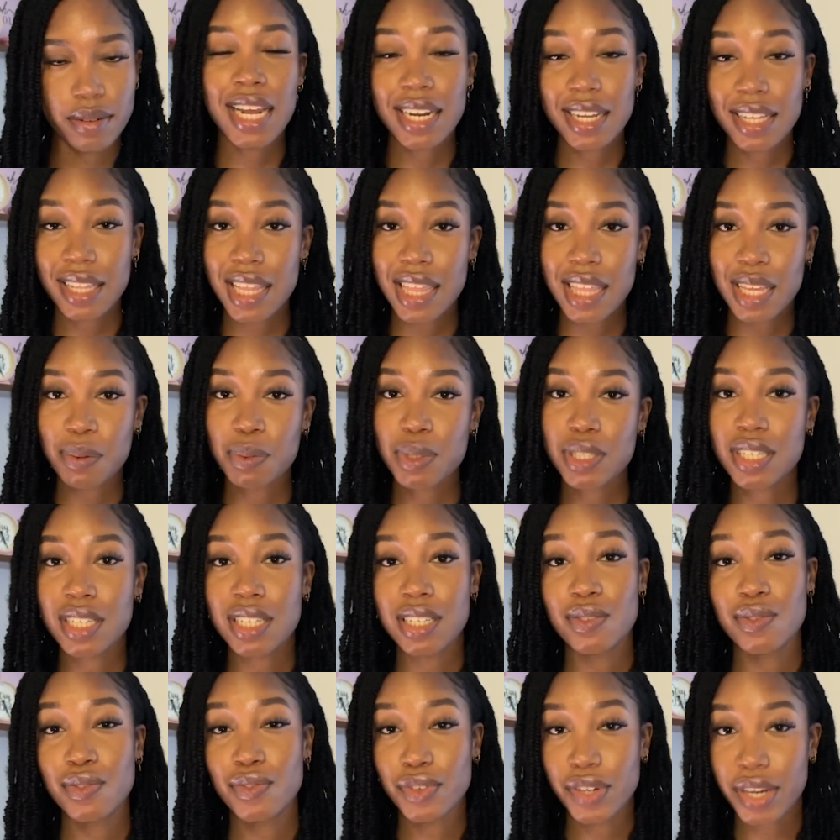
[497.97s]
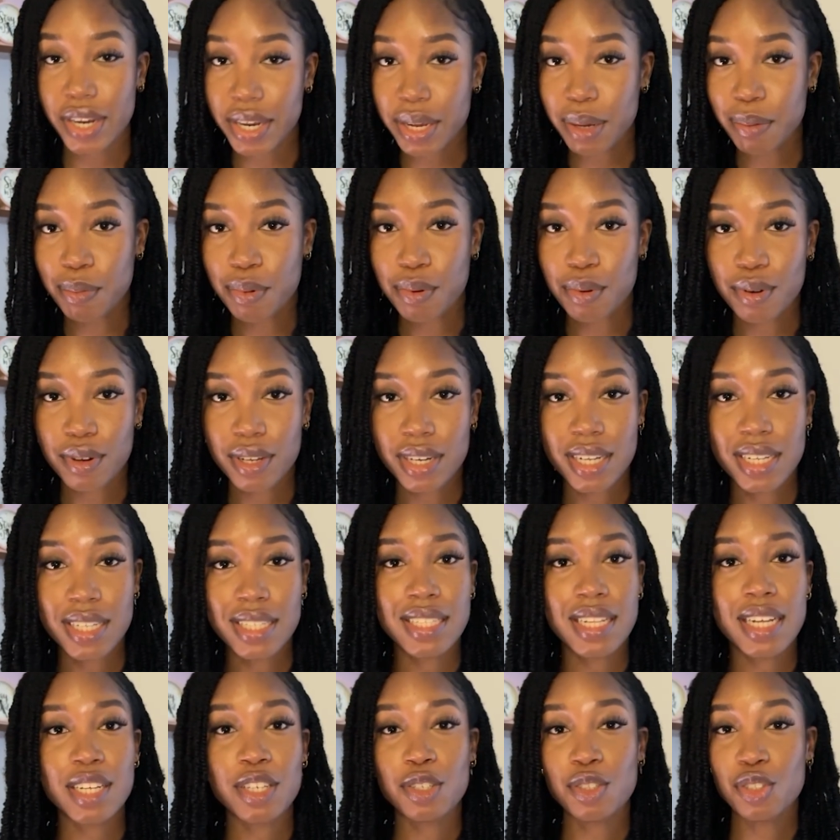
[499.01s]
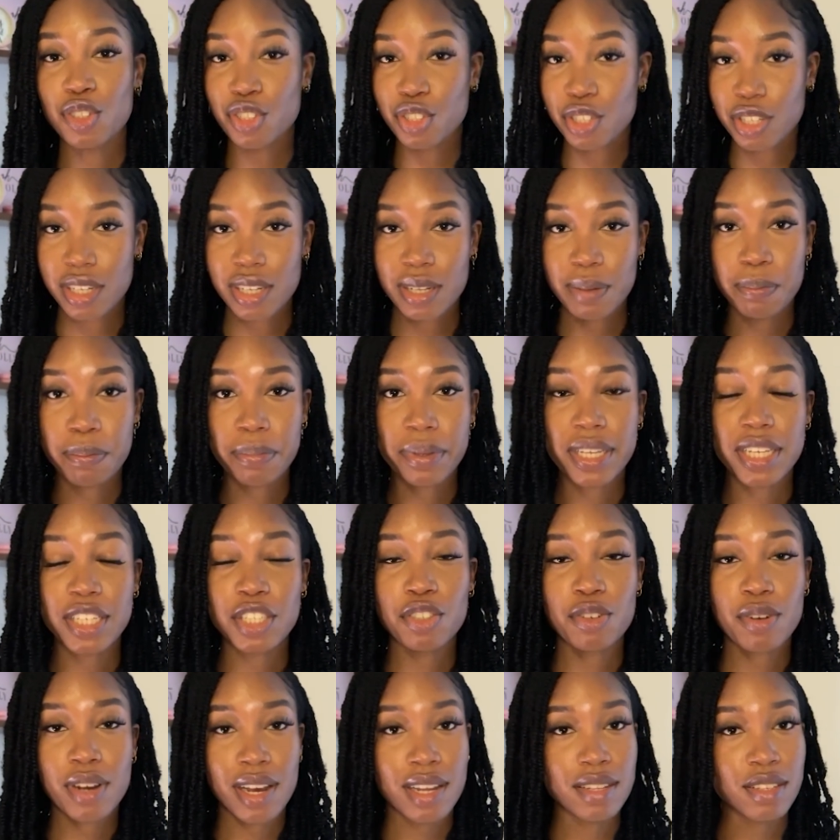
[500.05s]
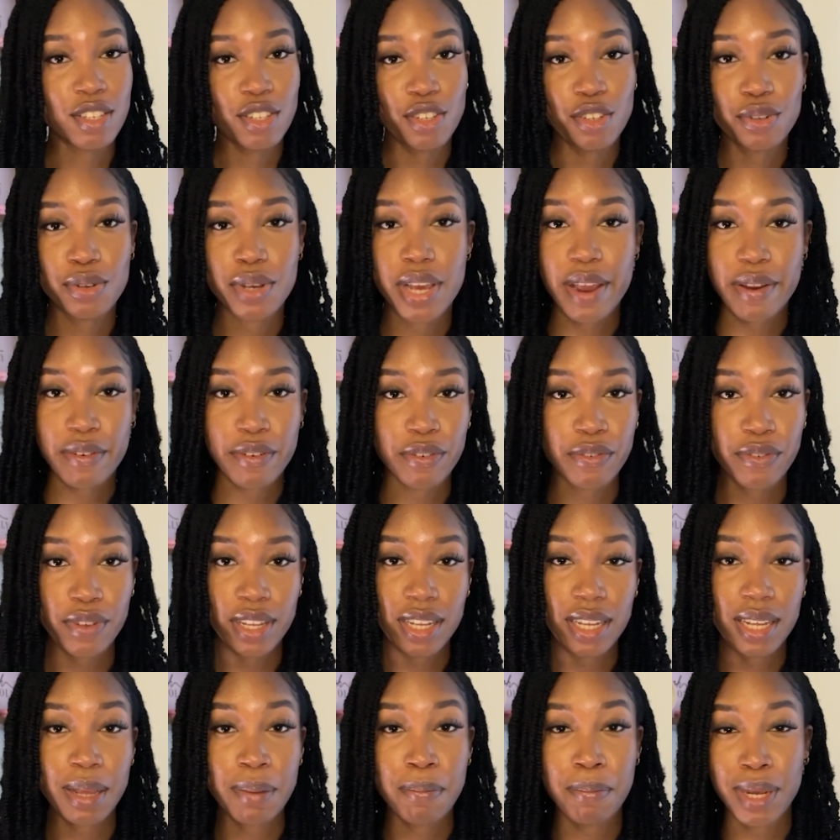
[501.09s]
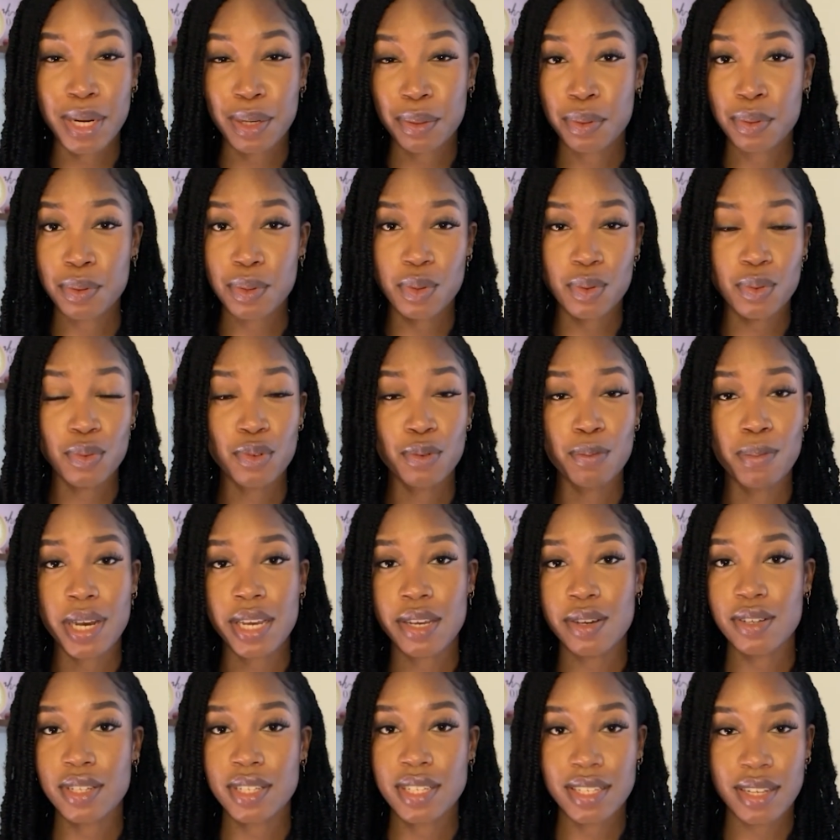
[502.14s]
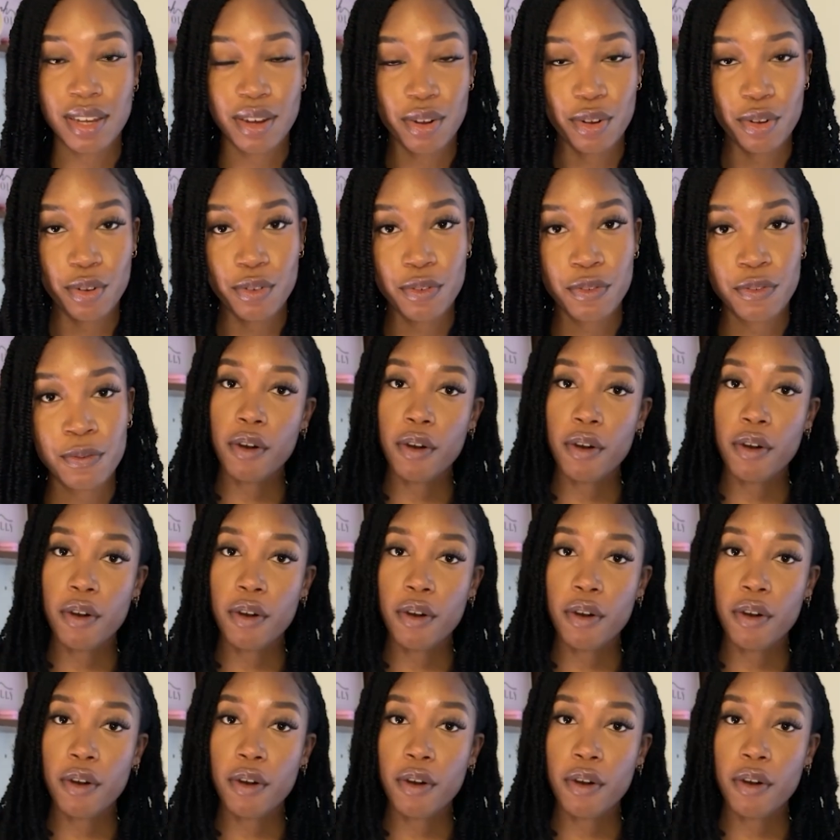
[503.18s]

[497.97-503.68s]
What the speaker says: Another thing which is very important is that you shouldn't be trying to do everything in medical school by yourself.